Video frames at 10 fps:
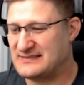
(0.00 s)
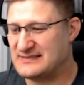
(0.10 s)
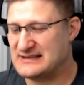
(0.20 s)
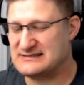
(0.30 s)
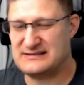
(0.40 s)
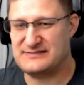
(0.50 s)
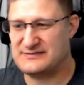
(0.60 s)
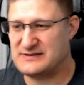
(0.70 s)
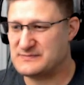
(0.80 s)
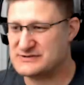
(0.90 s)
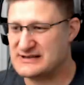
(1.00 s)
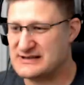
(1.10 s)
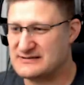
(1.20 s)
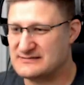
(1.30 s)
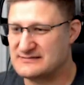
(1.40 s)

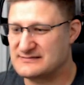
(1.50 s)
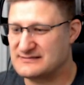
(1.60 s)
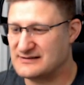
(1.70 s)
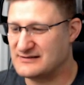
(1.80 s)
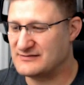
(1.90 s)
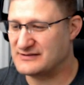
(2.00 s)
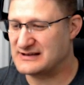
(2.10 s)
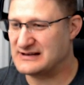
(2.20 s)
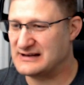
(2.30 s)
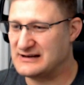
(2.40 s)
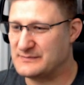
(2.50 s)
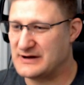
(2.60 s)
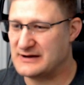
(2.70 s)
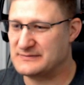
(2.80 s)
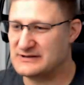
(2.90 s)
50% of the Canadian
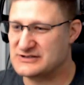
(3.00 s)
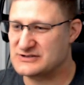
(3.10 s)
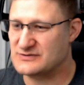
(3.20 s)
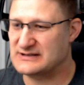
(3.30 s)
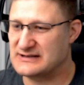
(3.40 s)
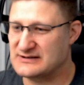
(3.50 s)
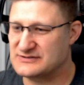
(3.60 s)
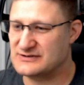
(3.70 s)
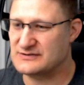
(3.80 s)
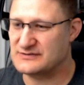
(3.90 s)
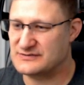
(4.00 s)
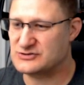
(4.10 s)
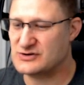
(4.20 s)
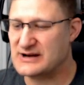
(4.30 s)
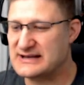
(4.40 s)
population right there. So if you
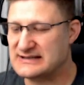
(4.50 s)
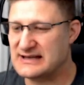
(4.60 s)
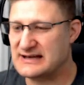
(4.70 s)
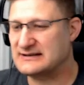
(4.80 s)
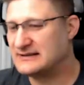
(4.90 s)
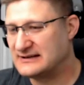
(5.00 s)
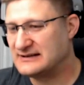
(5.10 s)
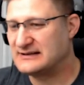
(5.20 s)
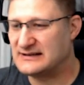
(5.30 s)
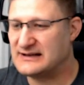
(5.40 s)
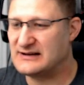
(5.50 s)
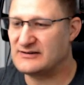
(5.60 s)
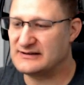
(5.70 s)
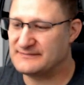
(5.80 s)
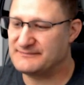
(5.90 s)
strike in that
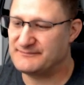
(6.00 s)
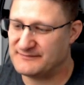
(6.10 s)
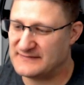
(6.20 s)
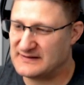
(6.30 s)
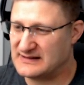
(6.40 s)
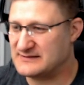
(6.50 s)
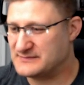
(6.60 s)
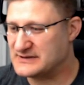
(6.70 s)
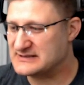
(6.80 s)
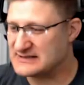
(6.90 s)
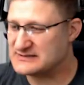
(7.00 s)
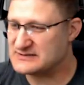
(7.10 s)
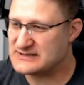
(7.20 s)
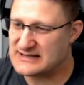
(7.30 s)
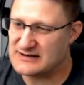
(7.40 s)
area, that makes sense. You
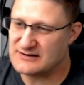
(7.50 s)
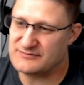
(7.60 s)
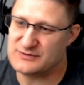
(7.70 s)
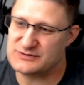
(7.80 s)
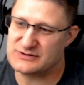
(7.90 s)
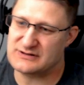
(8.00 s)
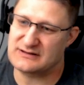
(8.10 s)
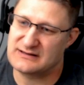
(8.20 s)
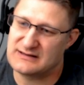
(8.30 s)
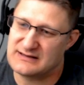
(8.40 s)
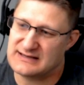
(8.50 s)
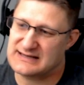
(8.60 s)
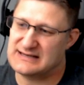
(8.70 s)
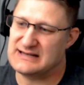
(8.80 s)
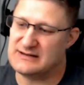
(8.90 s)
take care of most of the
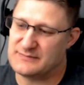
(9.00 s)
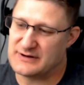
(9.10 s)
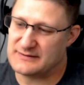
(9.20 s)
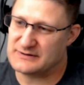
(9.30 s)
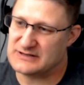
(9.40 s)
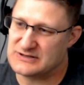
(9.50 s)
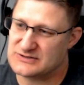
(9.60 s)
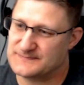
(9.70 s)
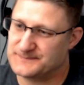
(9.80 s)
Canadian population.